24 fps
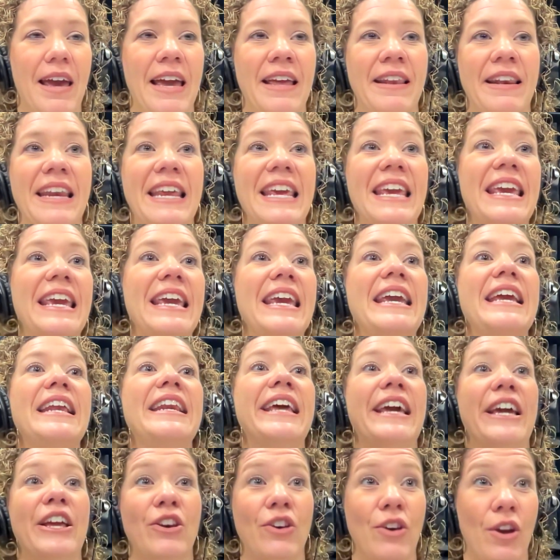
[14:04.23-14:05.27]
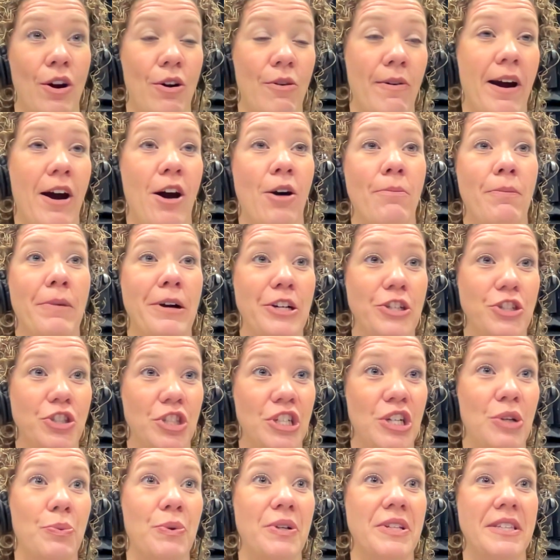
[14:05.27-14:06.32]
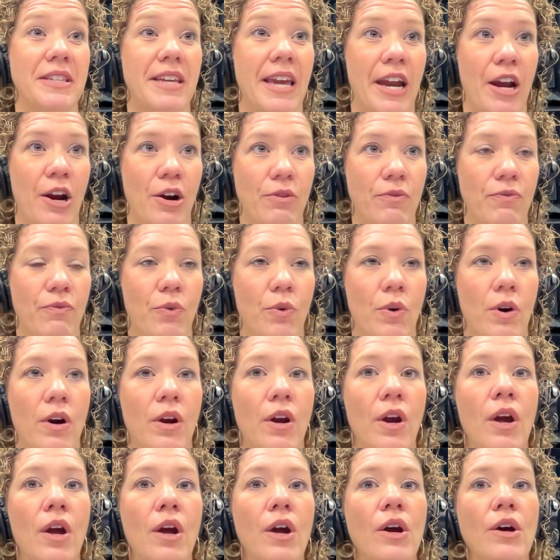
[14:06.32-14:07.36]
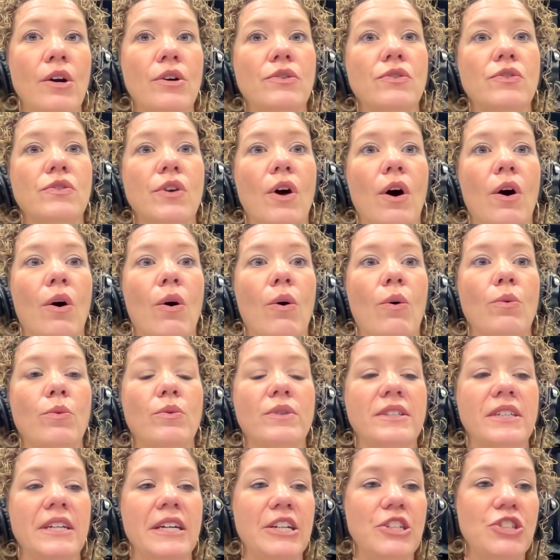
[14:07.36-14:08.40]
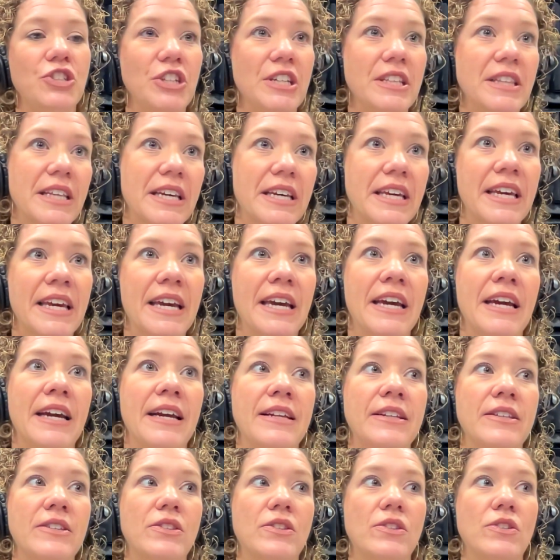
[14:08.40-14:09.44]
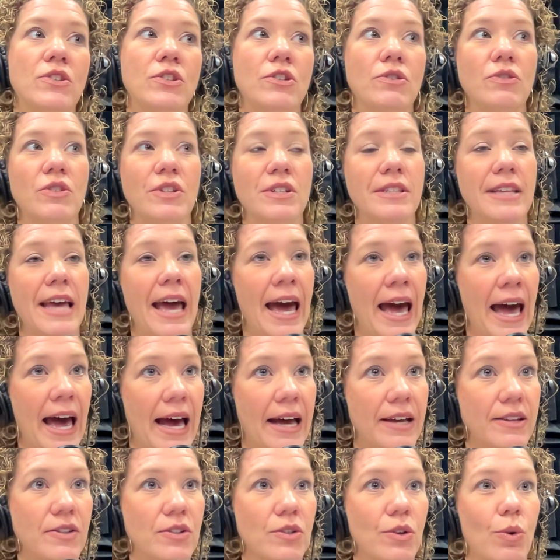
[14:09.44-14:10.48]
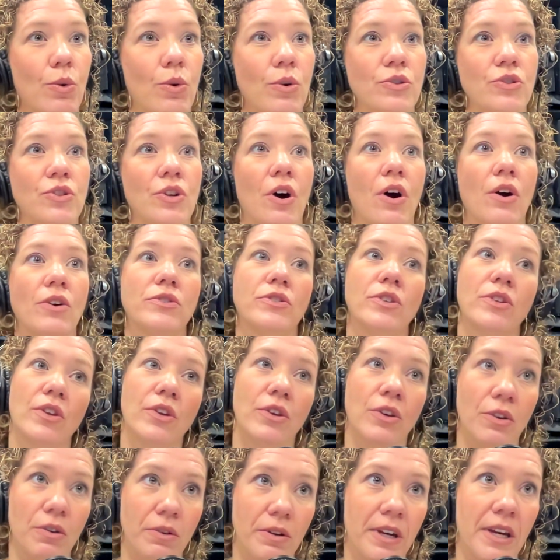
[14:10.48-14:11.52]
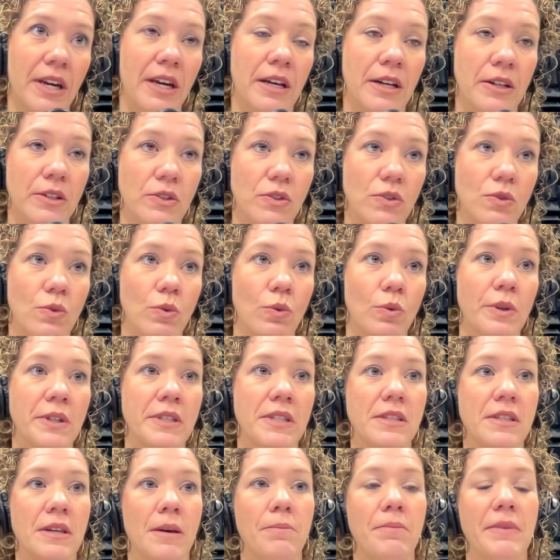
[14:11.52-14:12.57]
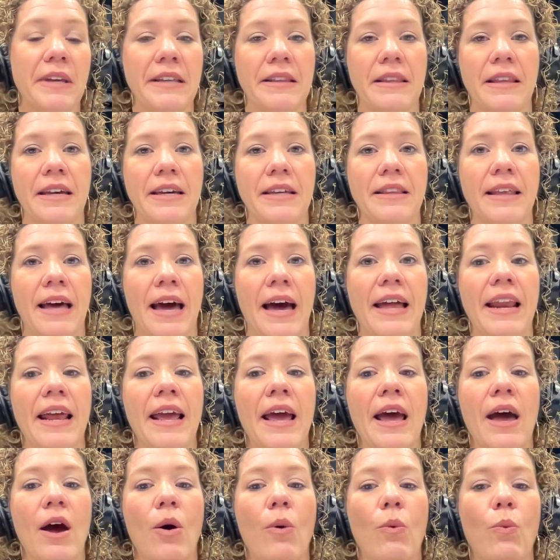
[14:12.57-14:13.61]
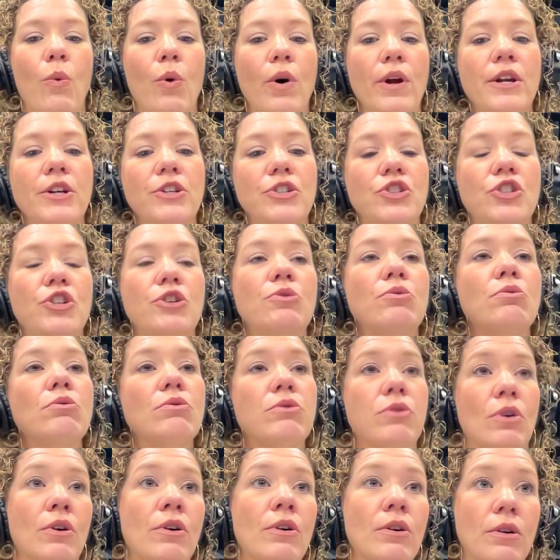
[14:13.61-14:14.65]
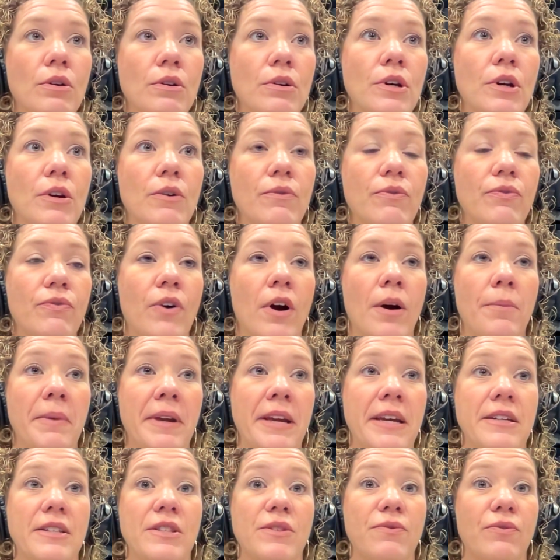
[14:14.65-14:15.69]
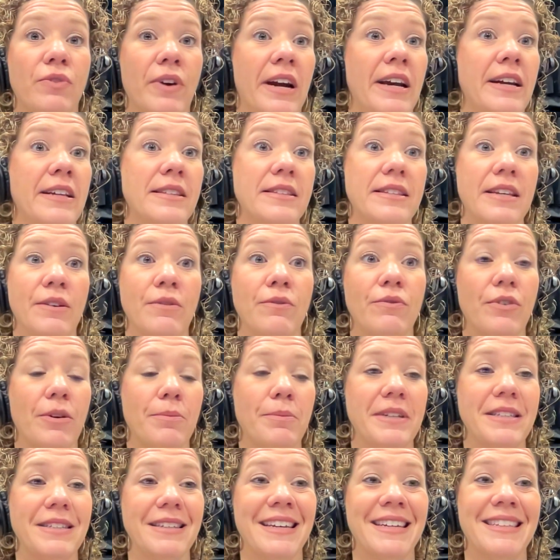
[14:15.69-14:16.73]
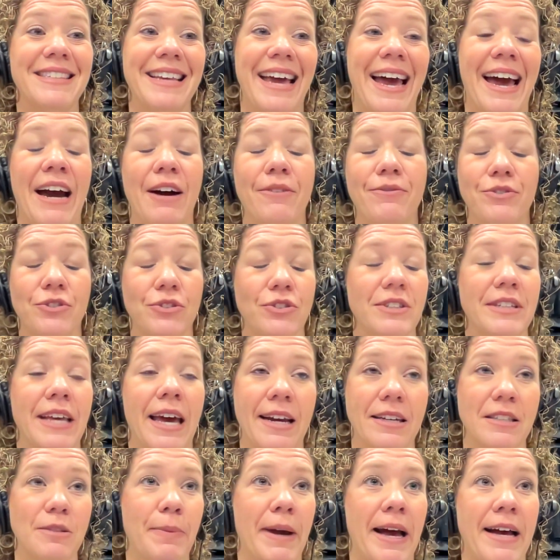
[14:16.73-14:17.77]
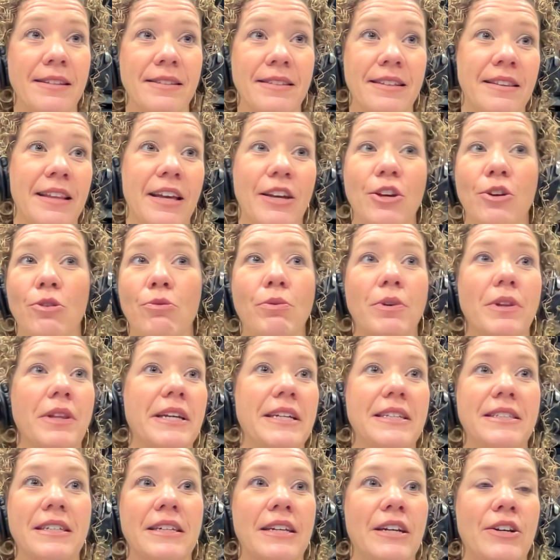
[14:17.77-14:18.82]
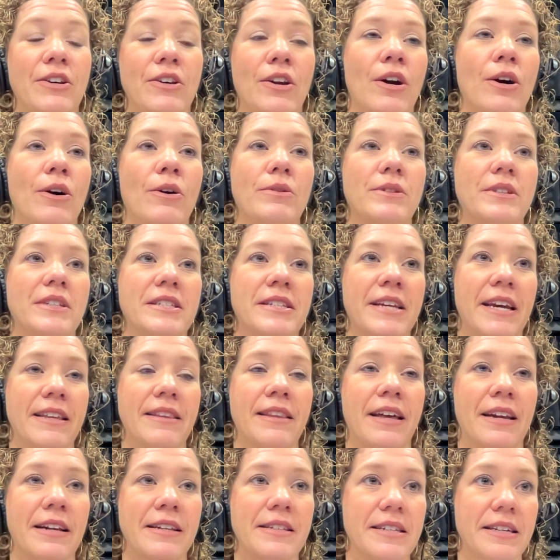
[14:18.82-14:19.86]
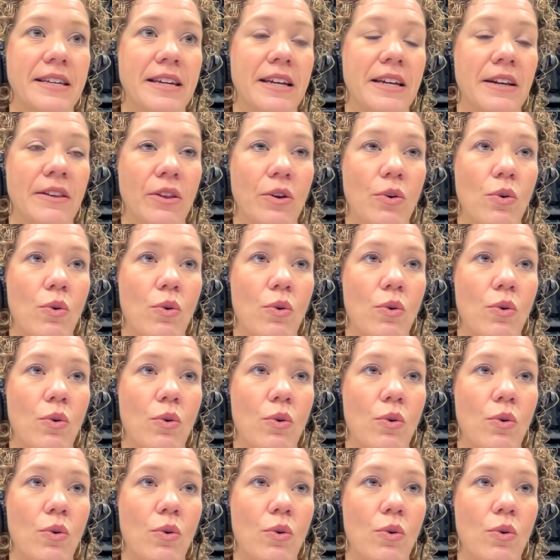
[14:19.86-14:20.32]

And he didn't know how much he was cared for. So teaching the kids to just ask or talk to the new kid in school and something like that. What did you learn from his friends and from these kids after Zach's passing that you really didn't know, to take that into Kid in the